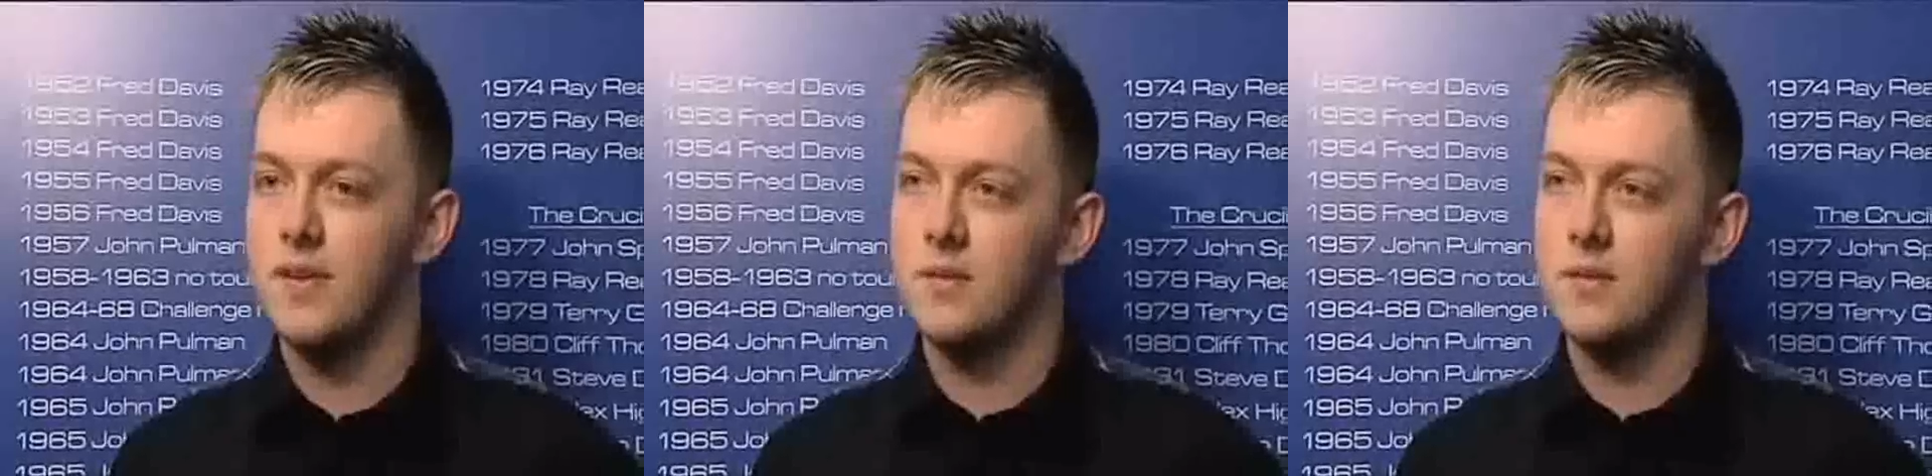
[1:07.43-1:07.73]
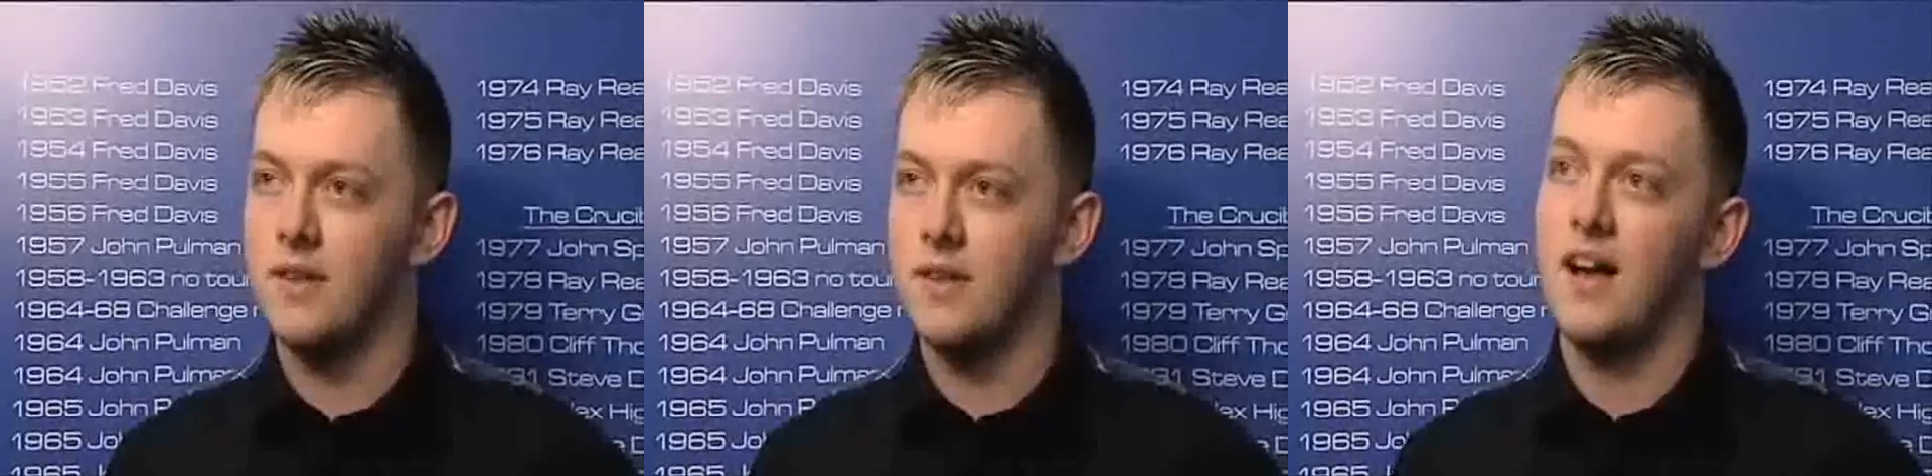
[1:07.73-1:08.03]
played
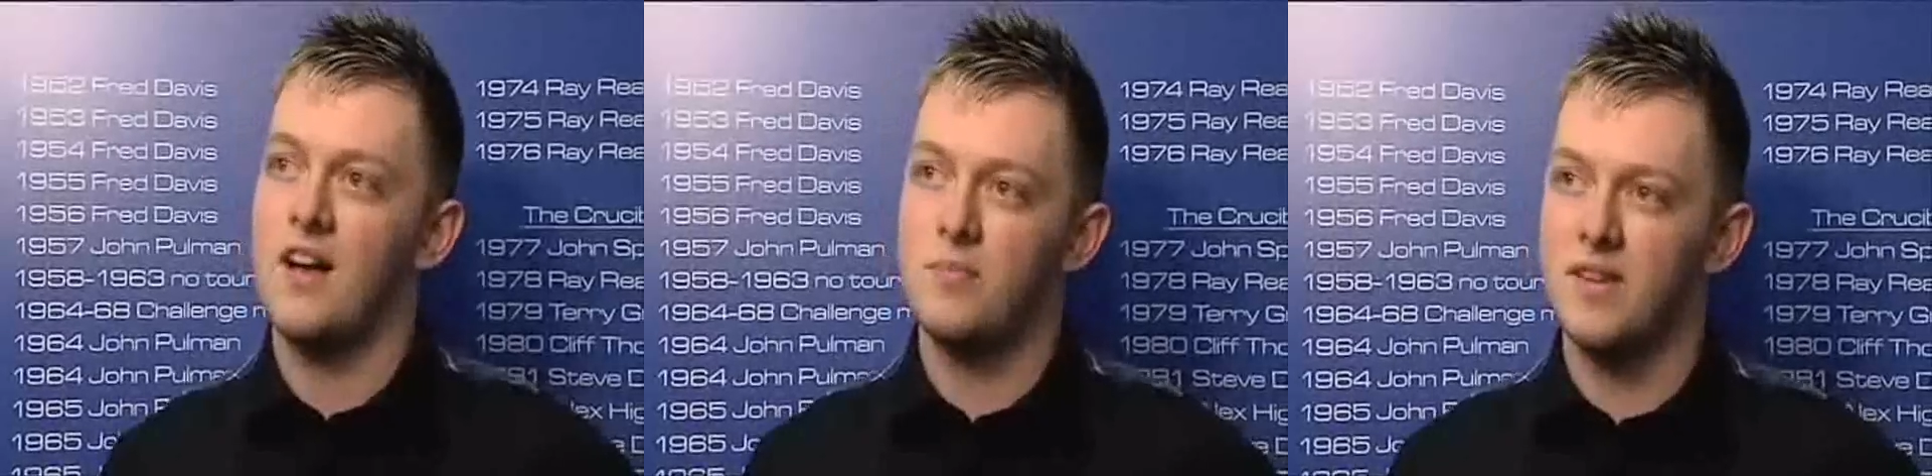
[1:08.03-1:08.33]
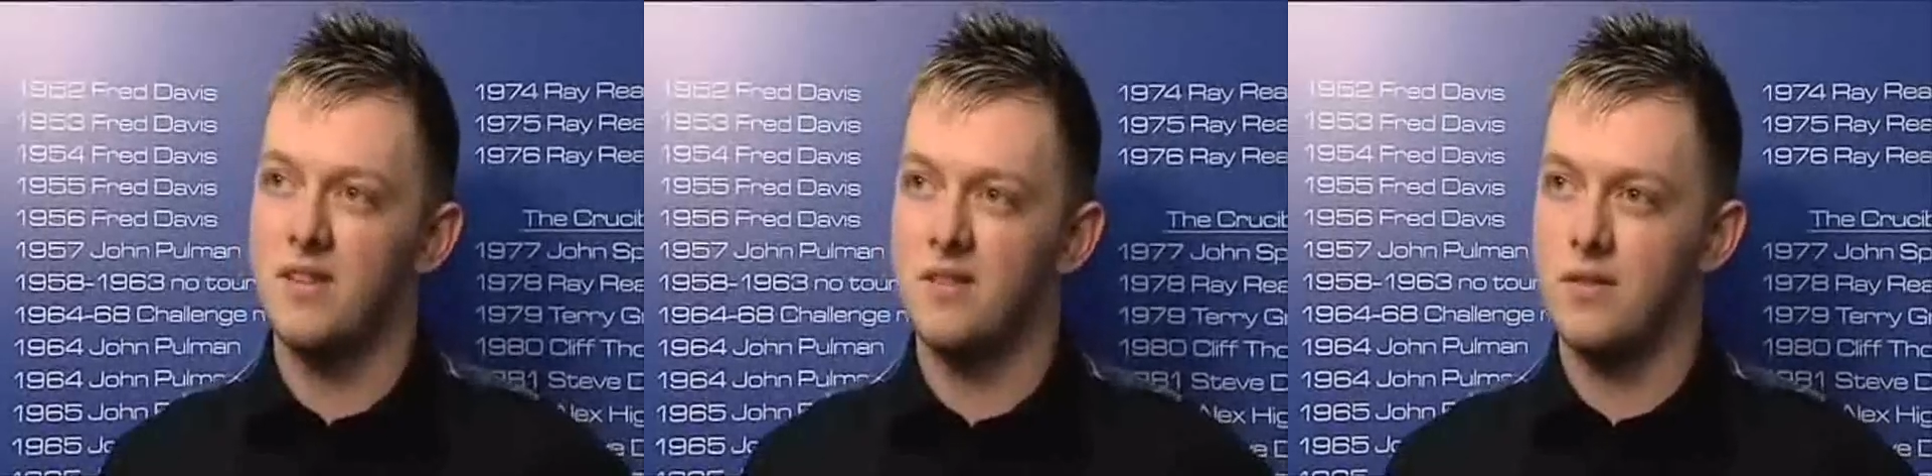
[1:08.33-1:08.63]
the way that I
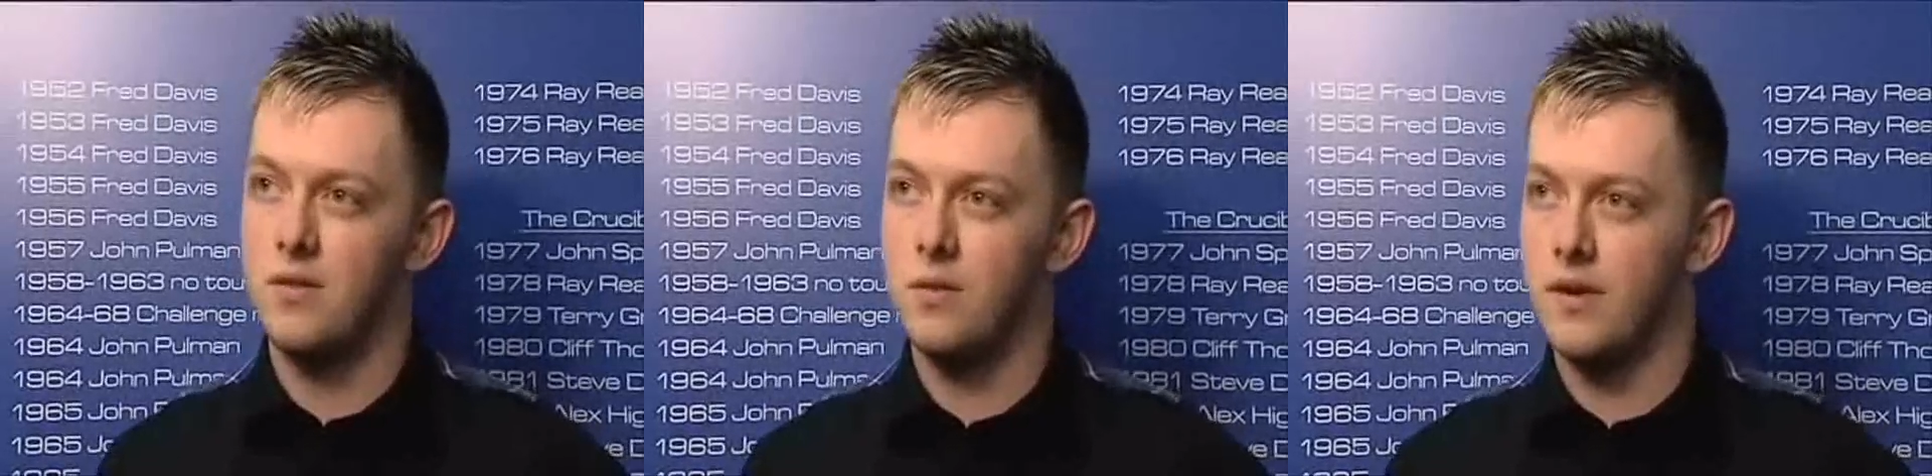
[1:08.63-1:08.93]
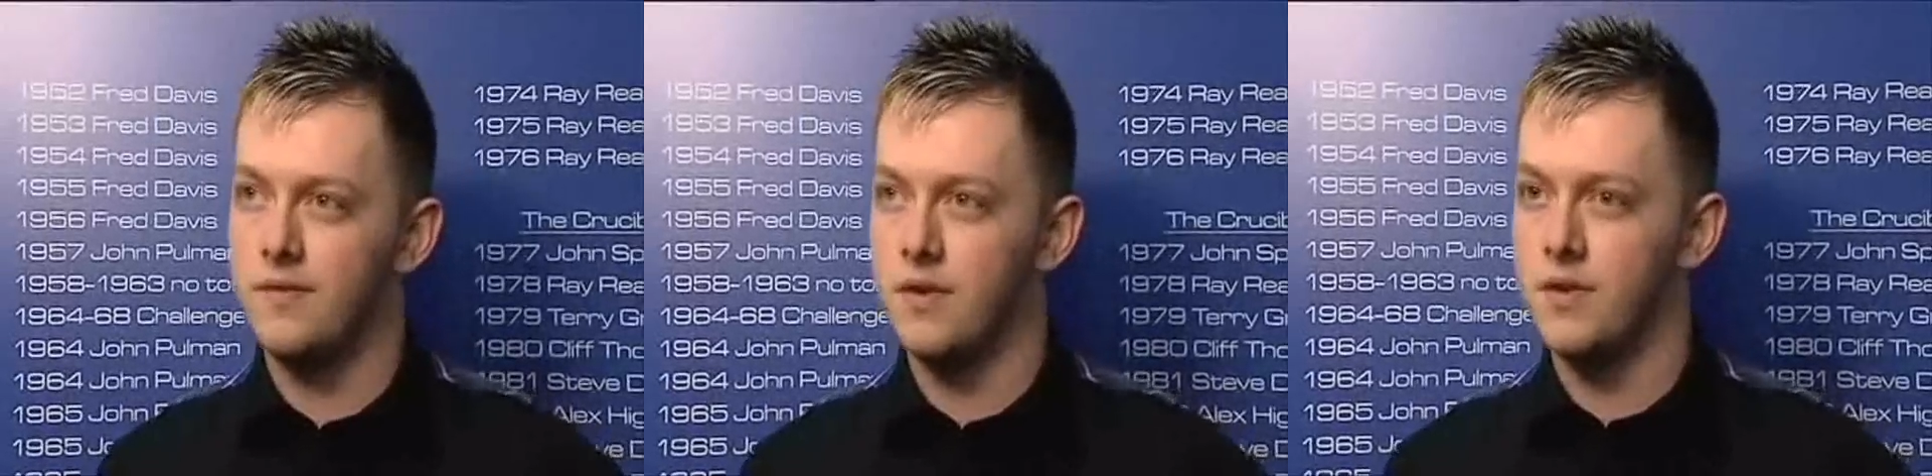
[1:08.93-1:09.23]
have been the whole
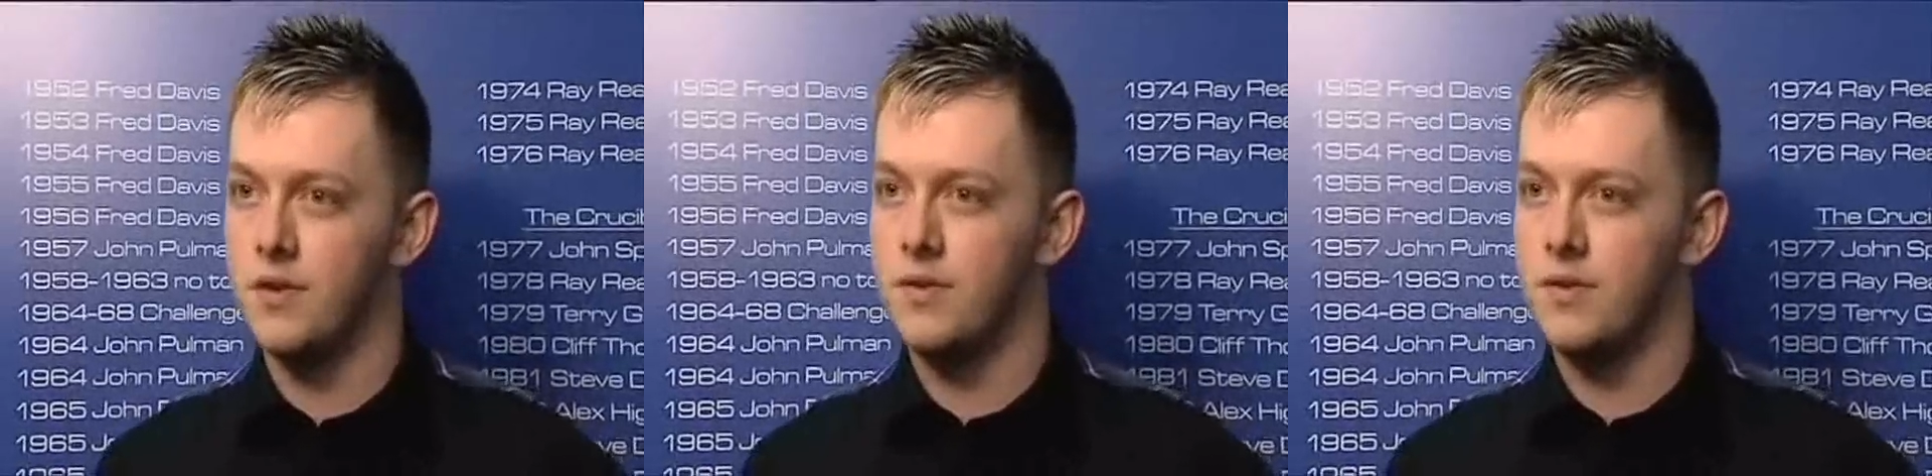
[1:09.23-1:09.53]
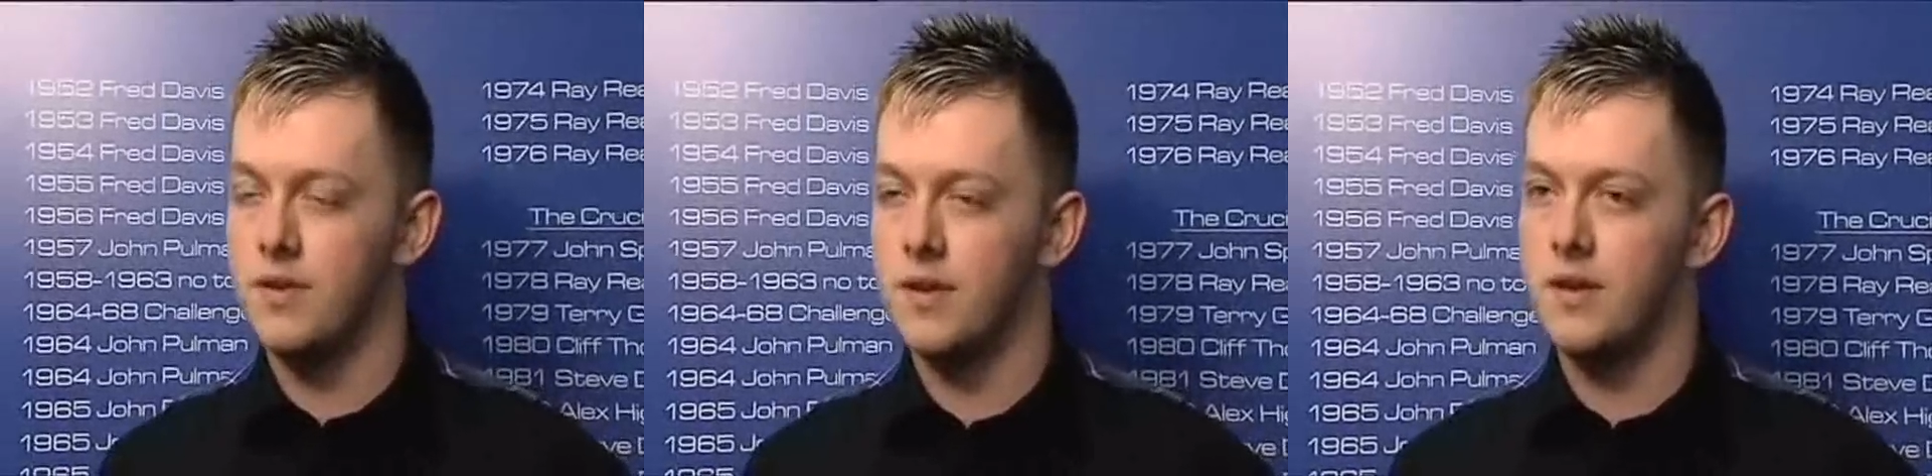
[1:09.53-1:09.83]
way through the
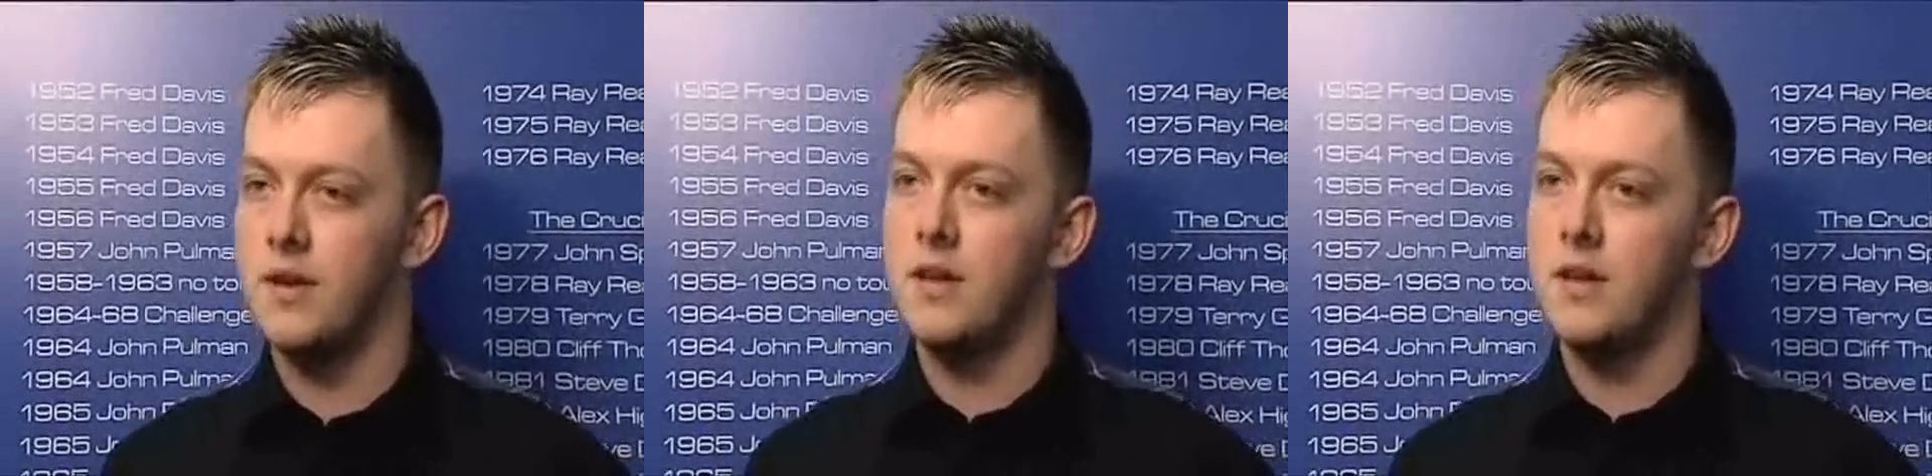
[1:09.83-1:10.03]
tournament, then